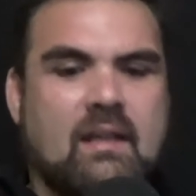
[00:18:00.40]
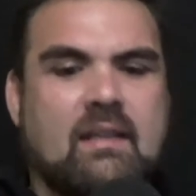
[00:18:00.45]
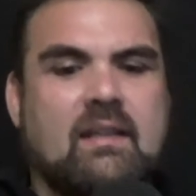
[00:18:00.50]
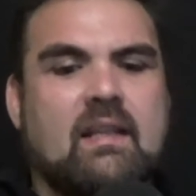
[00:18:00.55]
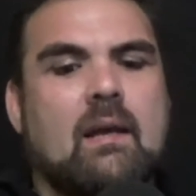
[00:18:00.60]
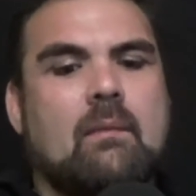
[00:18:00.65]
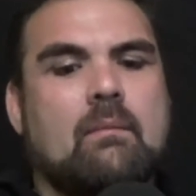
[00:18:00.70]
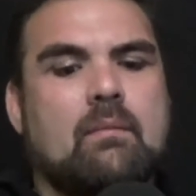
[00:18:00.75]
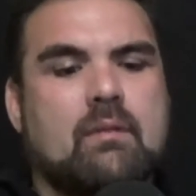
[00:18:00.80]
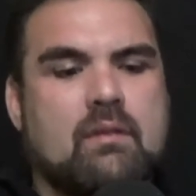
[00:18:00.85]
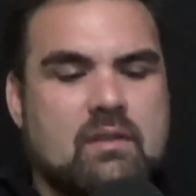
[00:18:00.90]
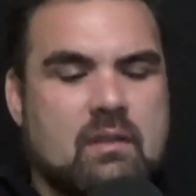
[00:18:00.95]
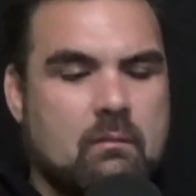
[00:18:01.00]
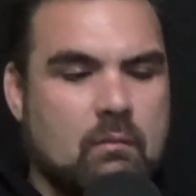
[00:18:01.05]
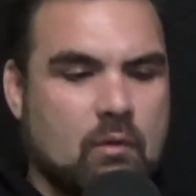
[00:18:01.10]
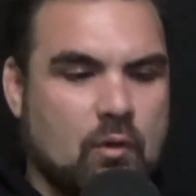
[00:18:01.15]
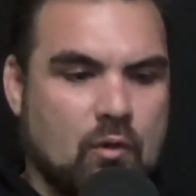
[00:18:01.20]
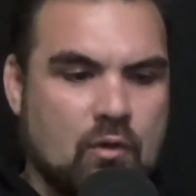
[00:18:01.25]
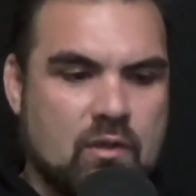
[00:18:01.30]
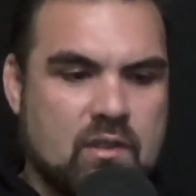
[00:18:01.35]
up some
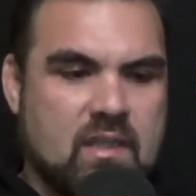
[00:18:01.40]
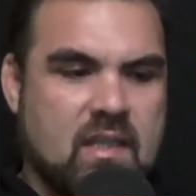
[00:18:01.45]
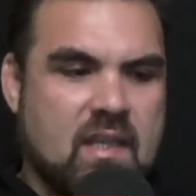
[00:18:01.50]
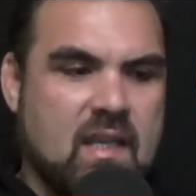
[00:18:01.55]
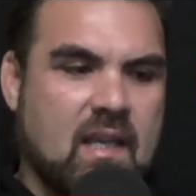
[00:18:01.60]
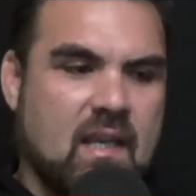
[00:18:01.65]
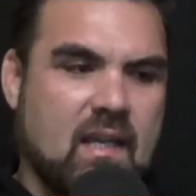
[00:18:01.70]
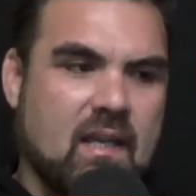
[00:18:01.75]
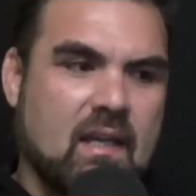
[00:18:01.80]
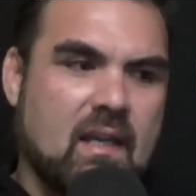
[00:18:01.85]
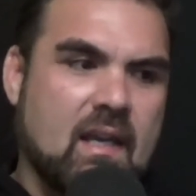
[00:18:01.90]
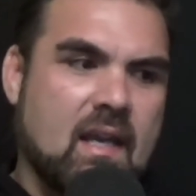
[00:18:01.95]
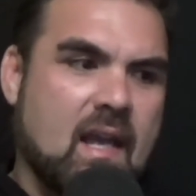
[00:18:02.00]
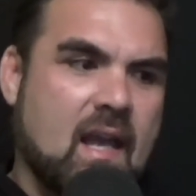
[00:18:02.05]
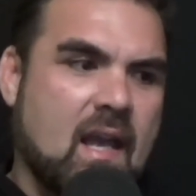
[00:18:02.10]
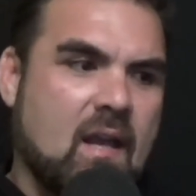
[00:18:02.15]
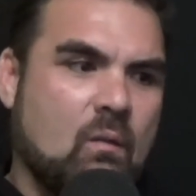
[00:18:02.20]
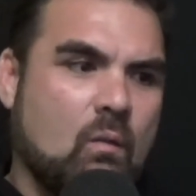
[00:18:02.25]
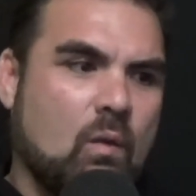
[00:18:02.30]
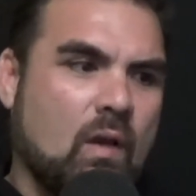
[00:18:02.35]
goods there.
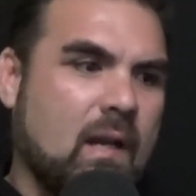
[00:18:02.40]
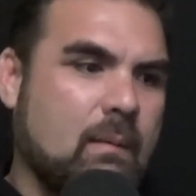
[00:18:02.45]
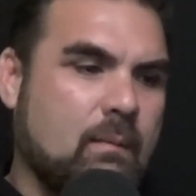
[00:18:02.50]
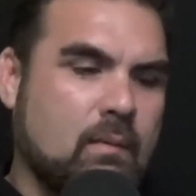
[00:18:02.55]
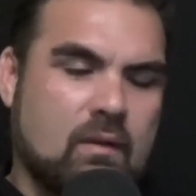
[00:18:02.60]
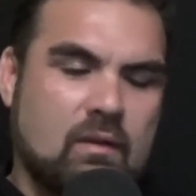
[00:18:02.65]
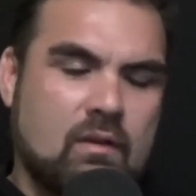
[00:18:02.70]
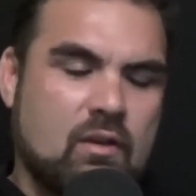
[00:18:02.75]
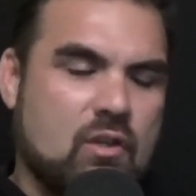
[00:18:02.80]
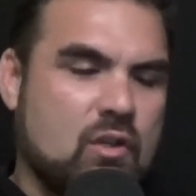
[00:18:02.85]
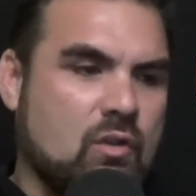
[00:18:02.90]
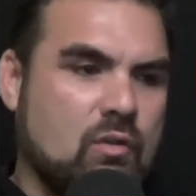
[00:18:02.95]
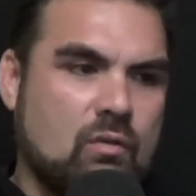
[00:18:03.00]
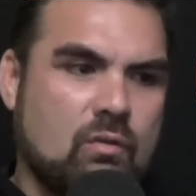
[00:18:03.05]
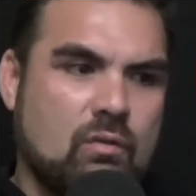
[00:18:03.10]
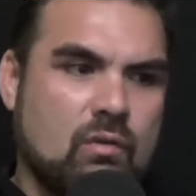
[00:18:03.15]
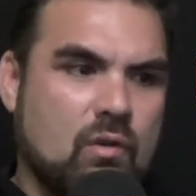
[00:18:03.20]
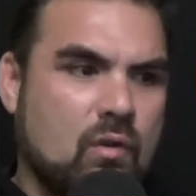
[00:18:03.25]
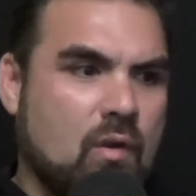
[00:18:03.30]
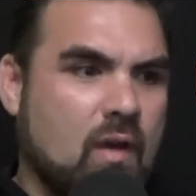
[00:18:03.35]
And what happened?
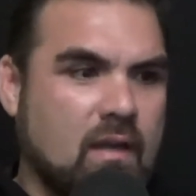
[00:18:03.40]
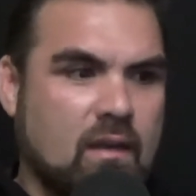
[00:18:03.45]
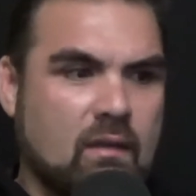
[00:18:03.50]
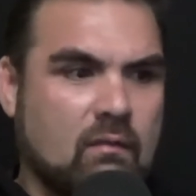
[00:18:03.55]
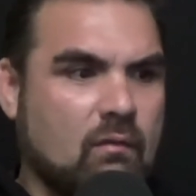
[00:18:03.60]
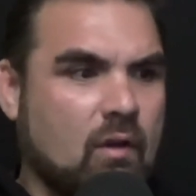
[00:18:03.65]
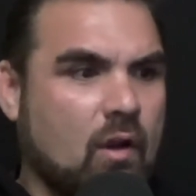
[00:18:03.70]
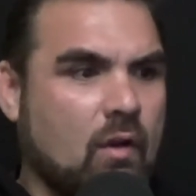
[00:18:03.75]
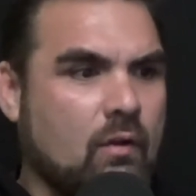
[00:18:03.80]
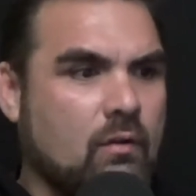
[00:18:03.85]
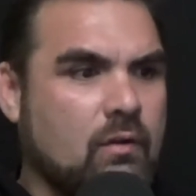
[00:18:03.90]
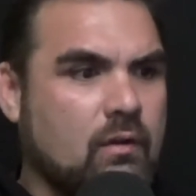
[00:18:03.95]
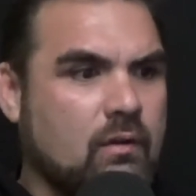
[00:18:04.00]
You hit the road?